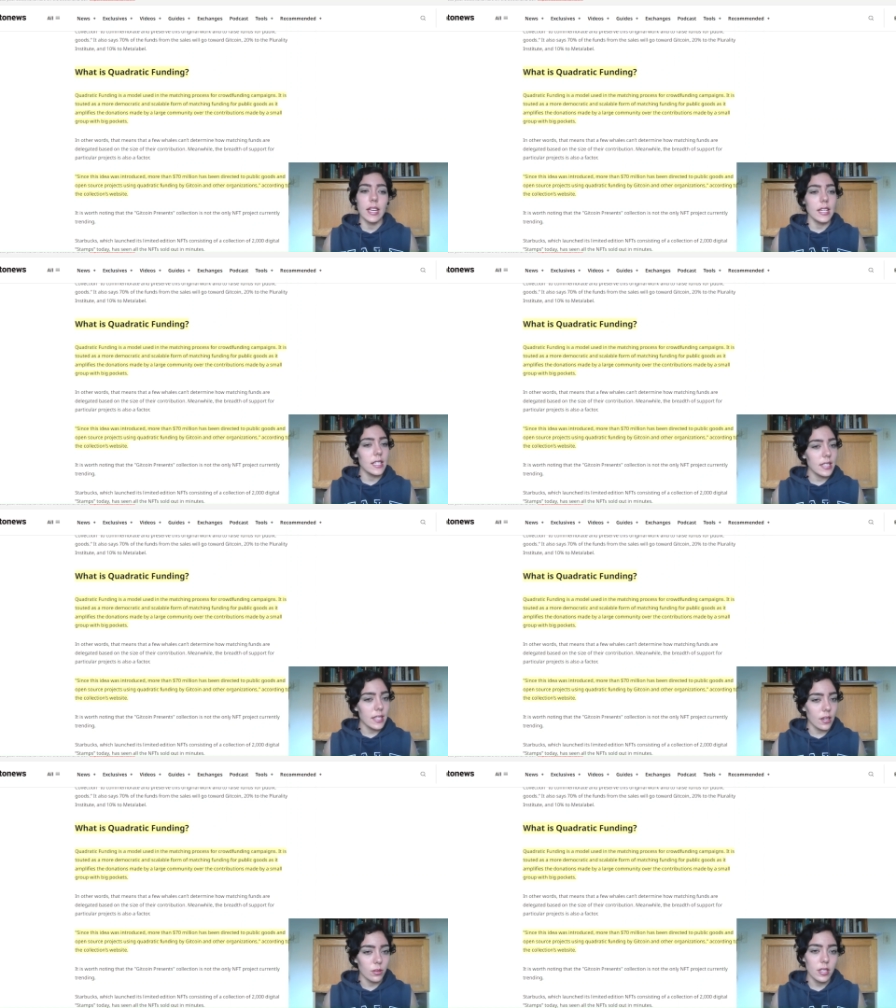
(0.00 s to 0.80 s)
It is
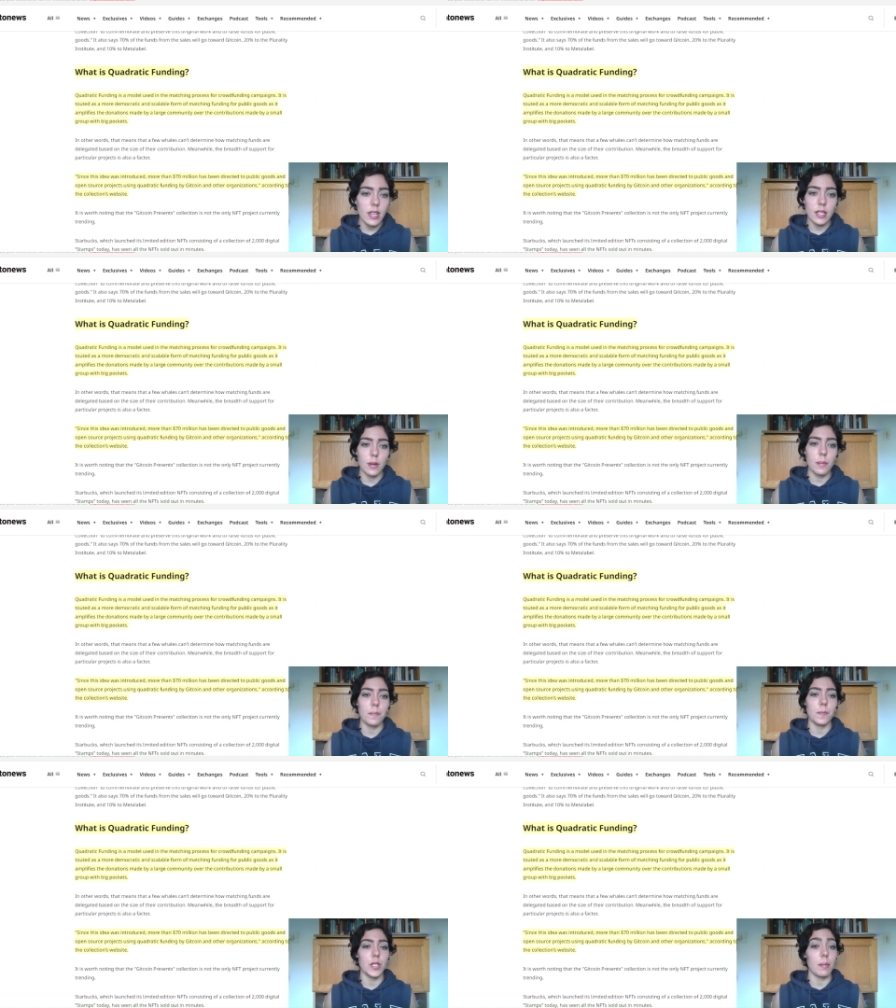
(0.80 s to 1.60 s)
touted as a
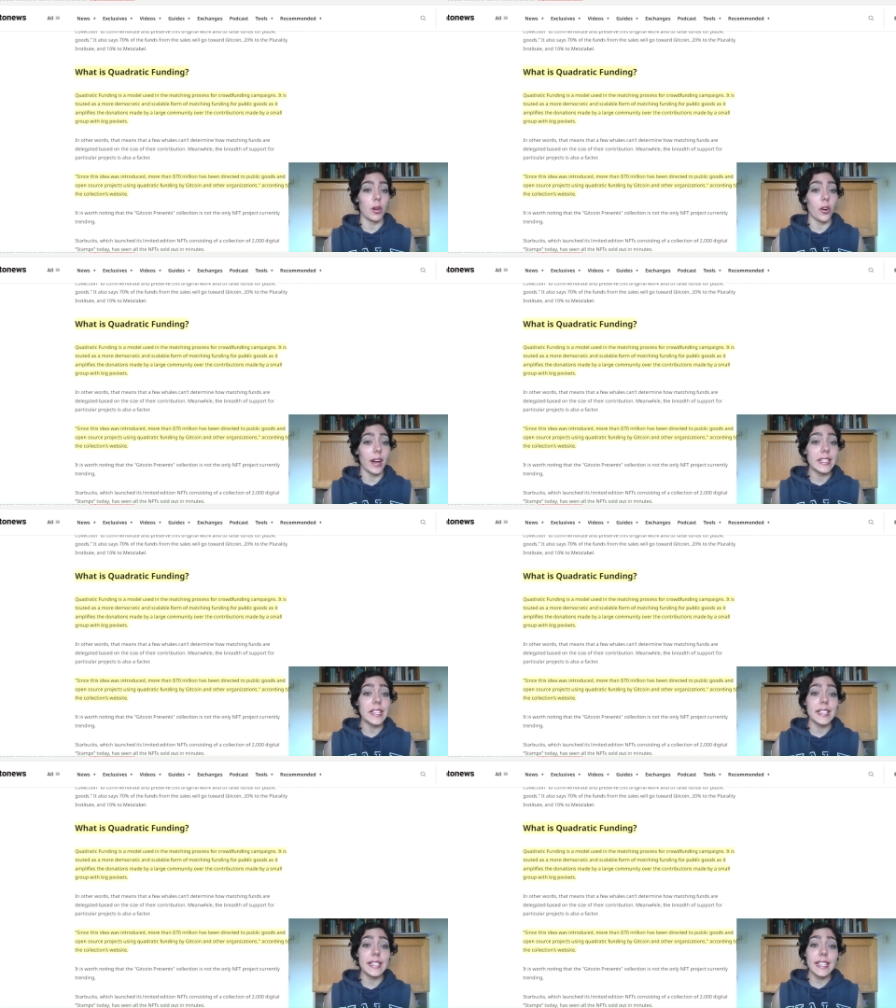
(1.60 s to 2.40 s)

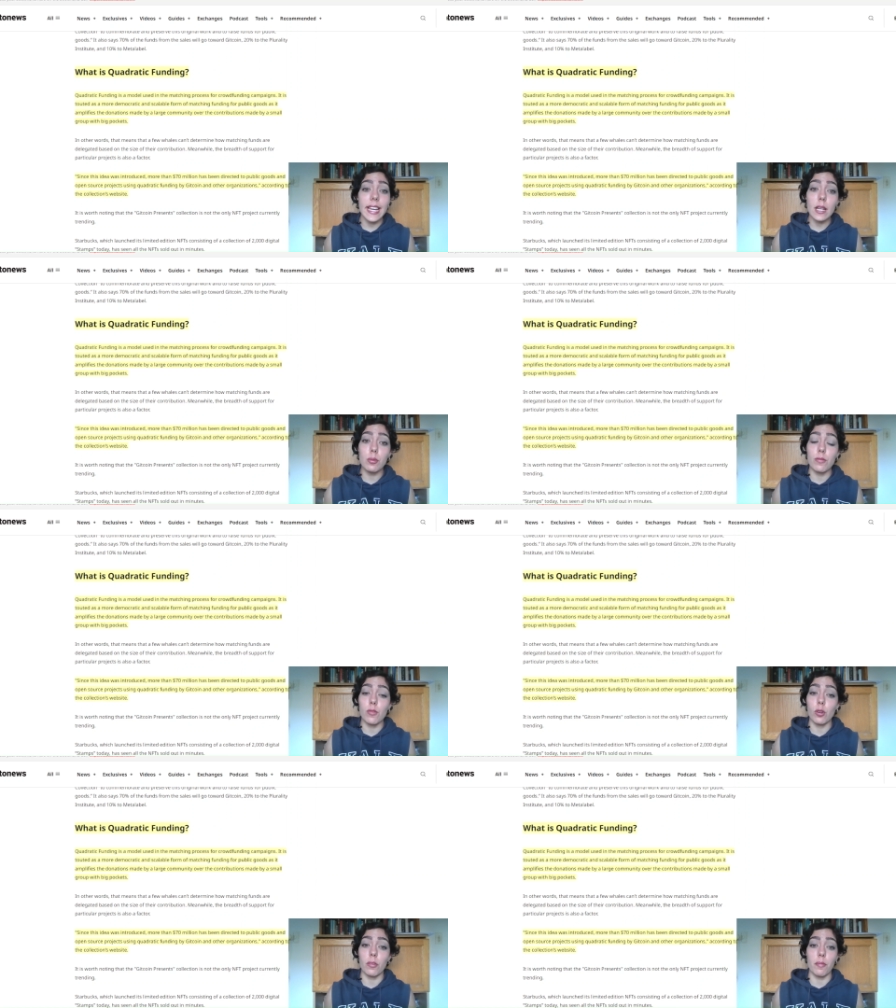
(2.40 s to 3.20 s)
democratic and scalable
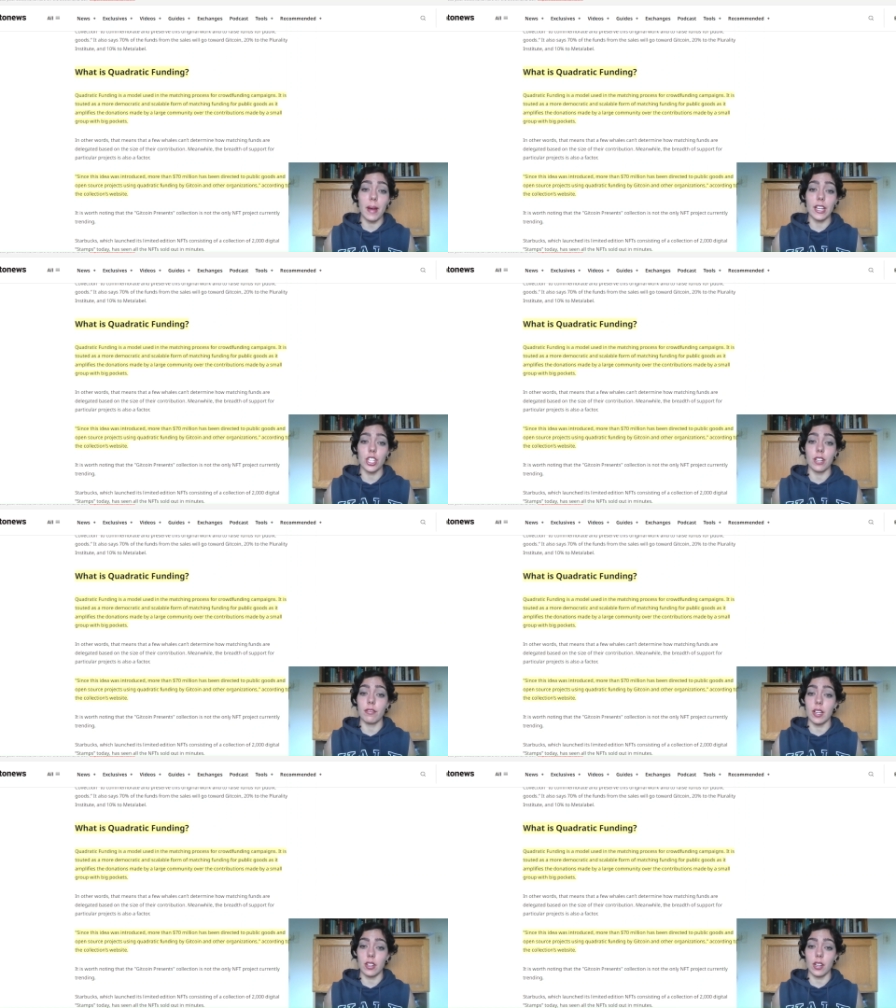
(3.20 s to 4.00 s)
form of matching
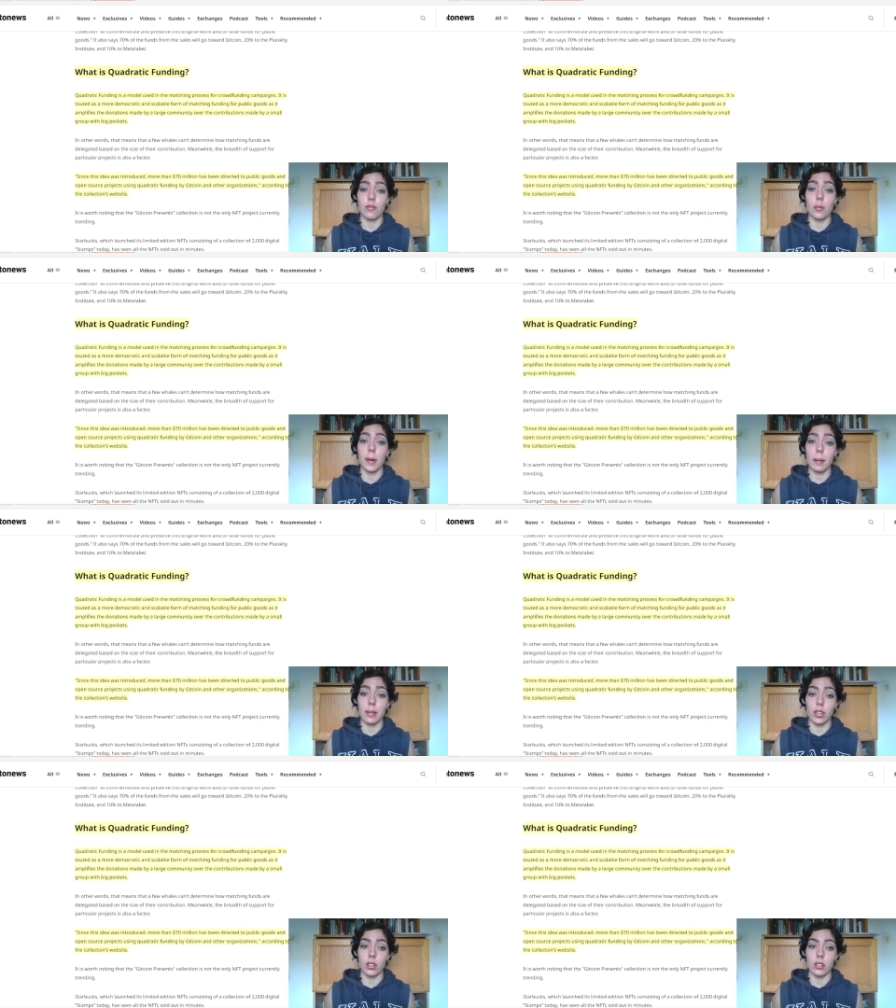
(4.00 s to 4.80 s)
funding for
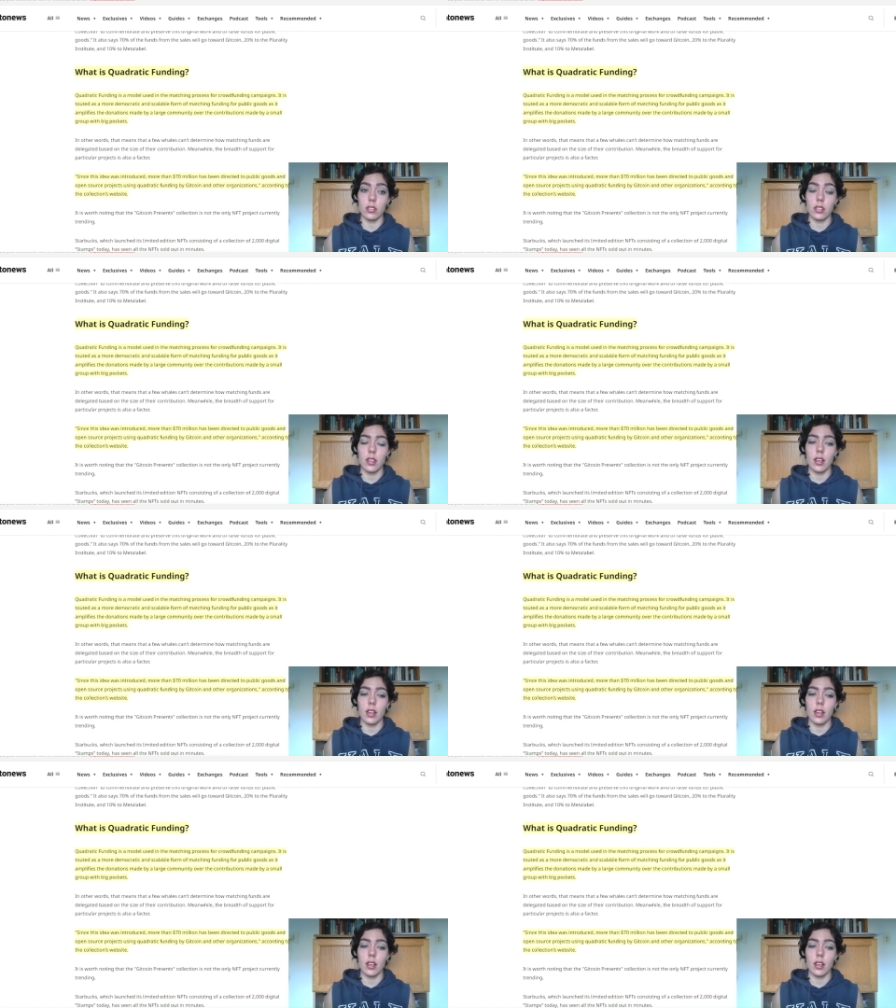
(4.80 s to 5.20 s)
public goods,